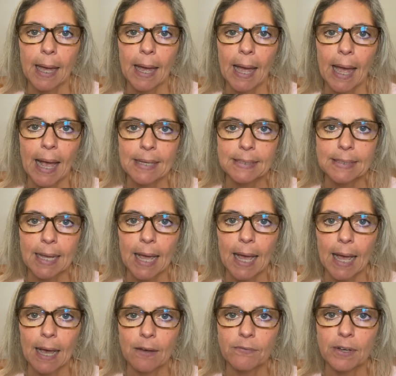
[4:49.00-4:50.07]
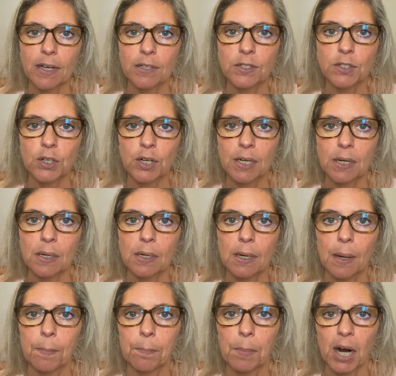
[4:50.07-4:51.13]
has to have a certain
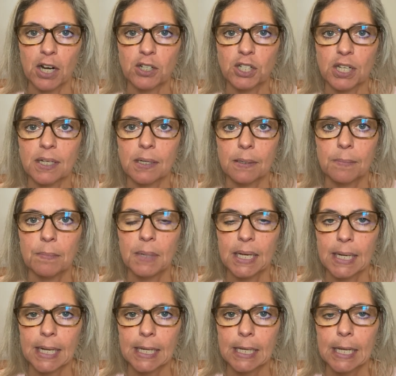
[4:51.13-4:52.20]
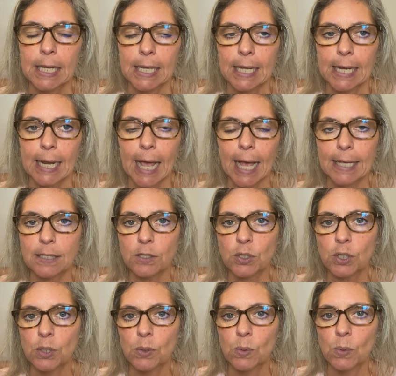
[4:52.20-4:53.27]
margin, meaning it has
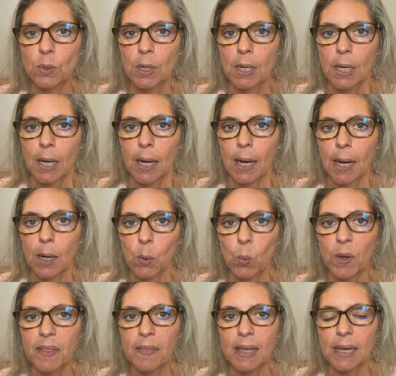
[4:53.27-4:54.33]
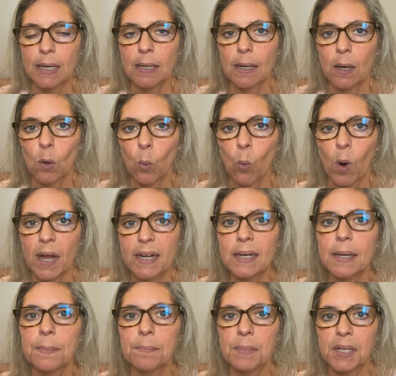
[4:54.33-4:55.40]
to, uh, within
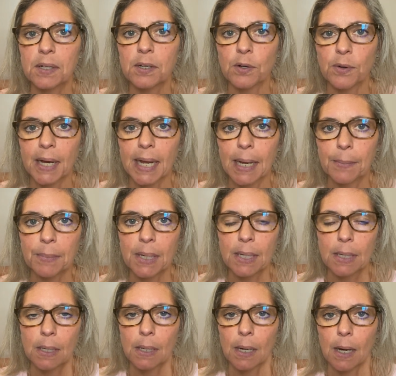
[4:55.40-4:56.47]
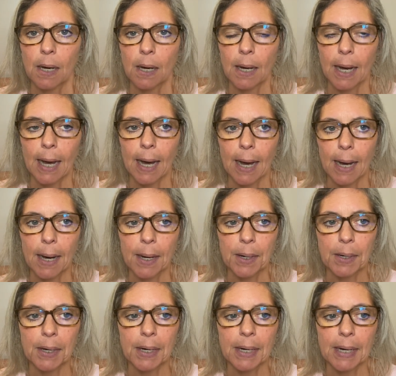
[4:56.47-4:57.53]
one milligram,
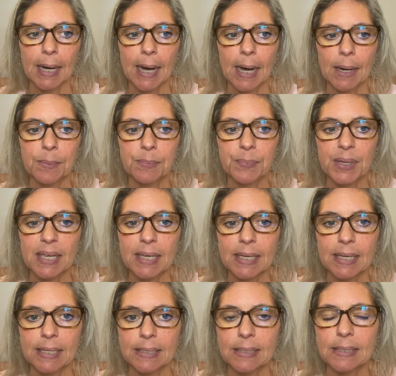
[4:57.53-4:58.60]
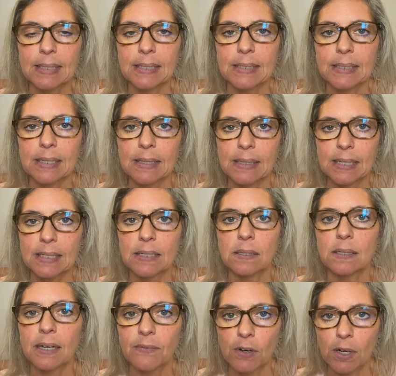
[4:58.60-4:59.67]
uh, be consistently
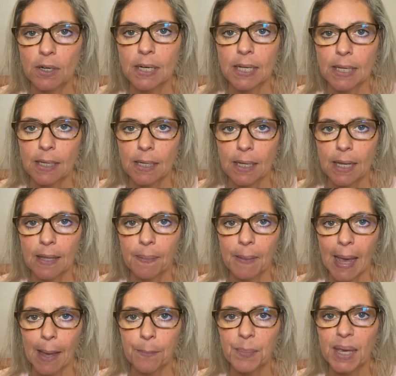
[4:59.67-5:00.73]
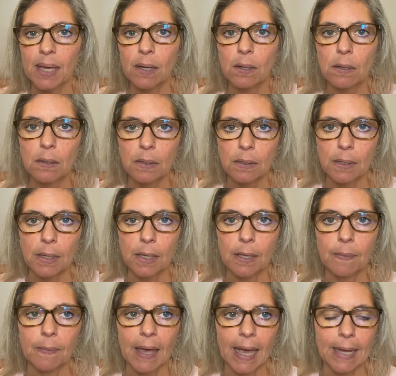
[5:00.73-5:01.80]
delivered in that pill,
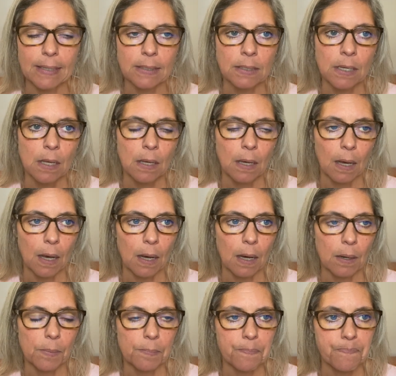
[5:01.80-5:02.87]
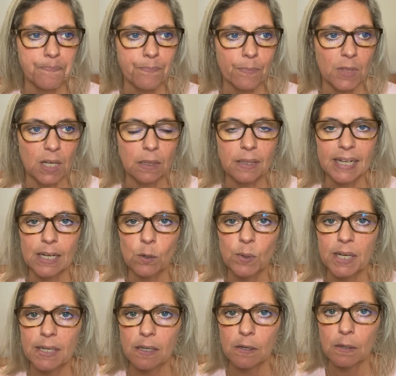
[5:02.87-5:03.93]
in that um, liquid.